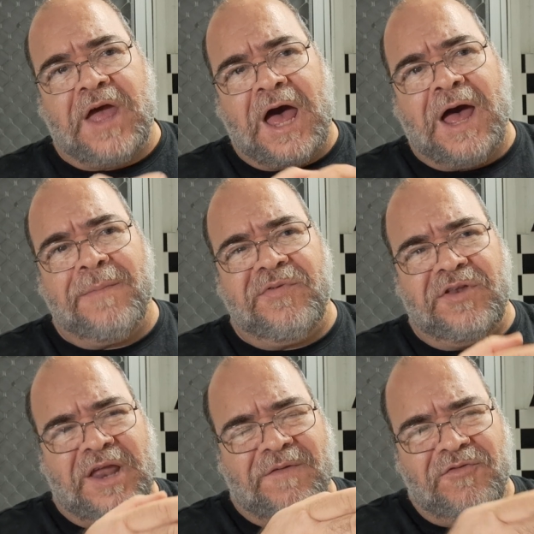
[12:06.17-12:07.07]
carbs
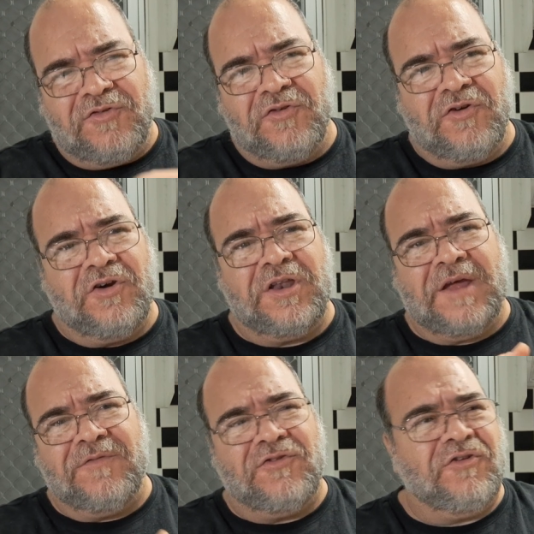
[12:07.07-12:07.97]
and you have sugar and you
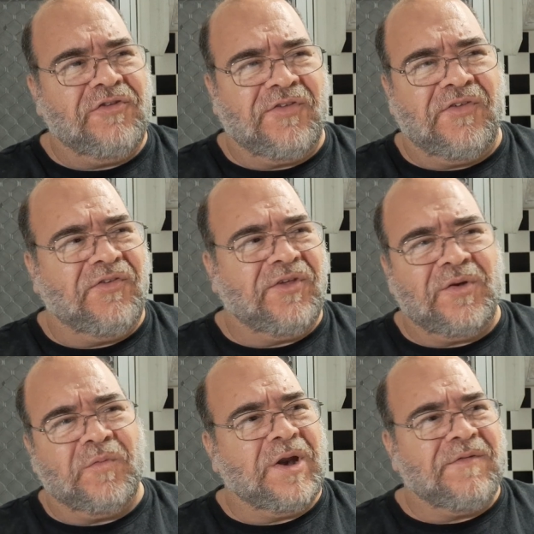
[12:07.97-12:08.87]
have juices
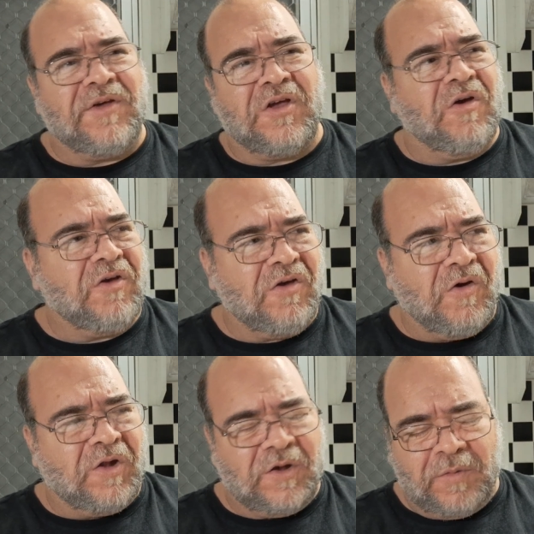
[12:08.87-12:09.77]
and whatever,
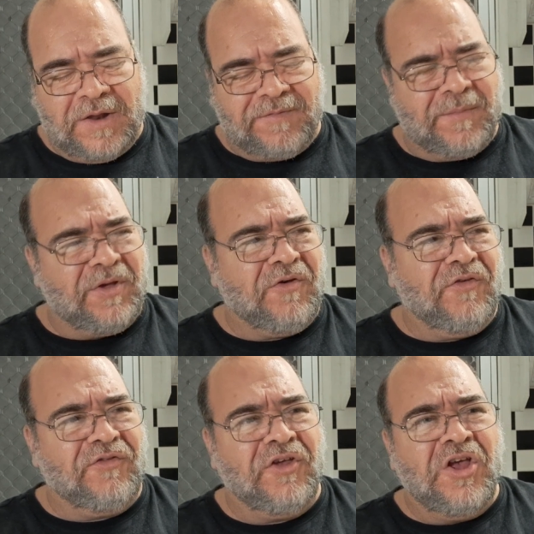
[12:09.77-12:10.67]
Coca-Cola or whatever,
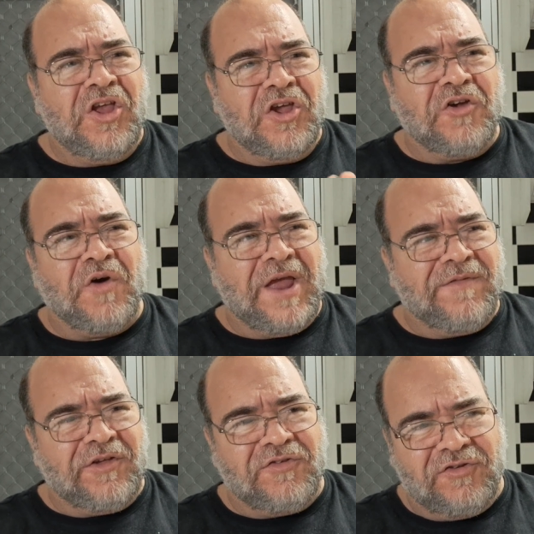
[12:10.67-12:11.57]
because you're
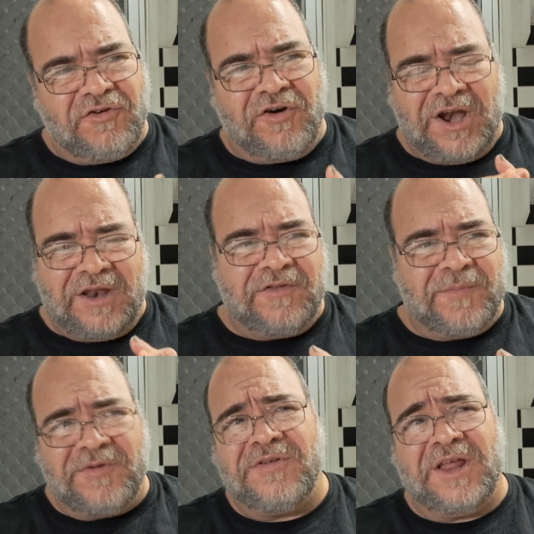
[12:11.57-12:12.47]
craving sugar,
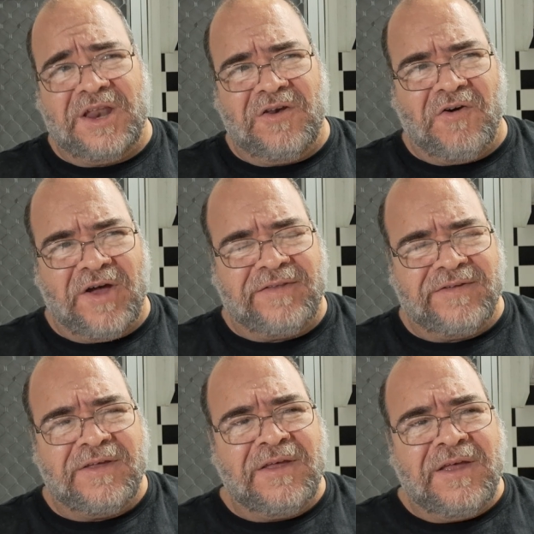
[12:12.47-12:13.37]
especially at
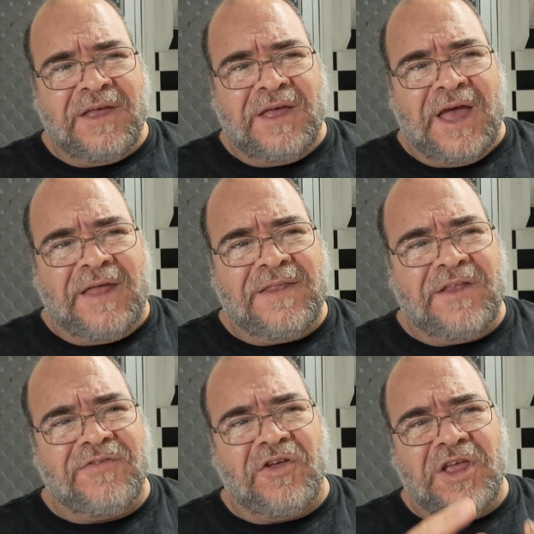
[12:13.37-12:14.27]
night. And
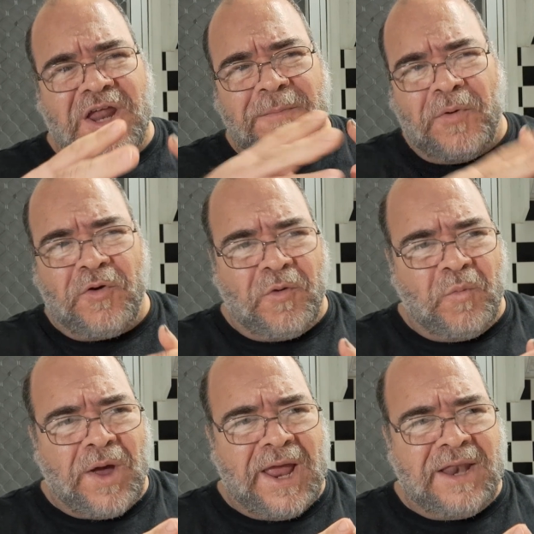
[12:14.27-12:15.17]
then so you're going to put
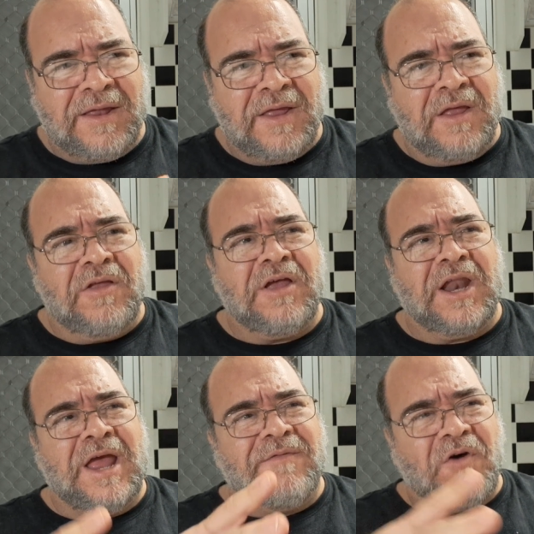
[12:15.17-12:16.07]
on weight, you're
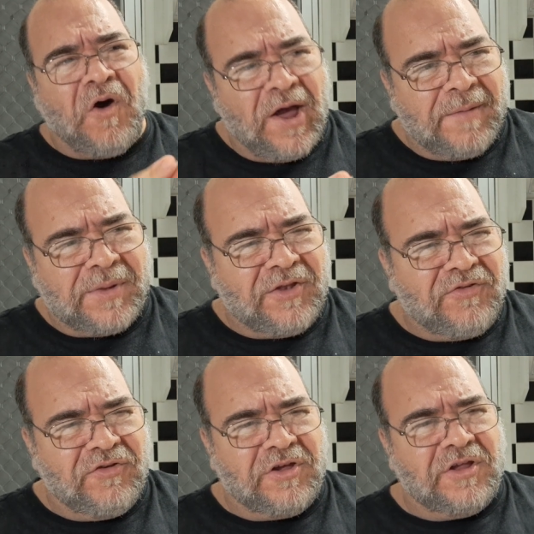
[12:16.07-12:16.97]
going to have higher blood
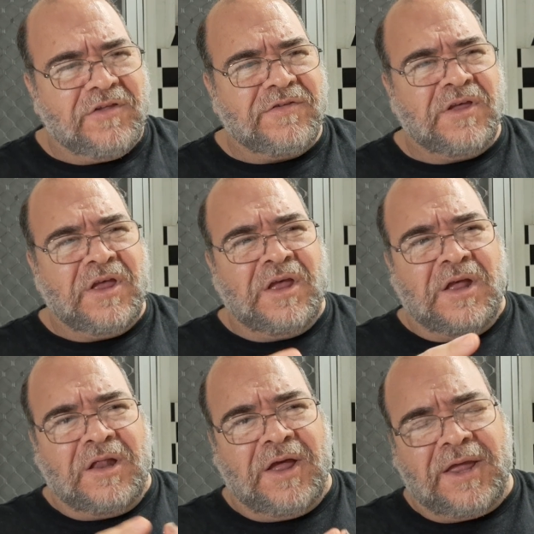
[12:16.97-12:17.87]
sugars.
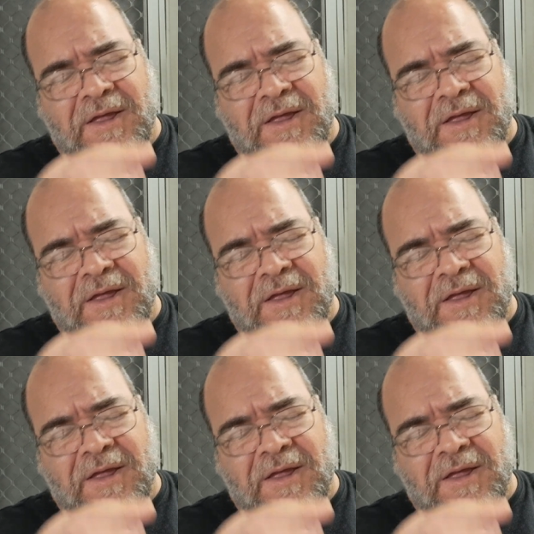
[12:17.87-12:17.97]
Like,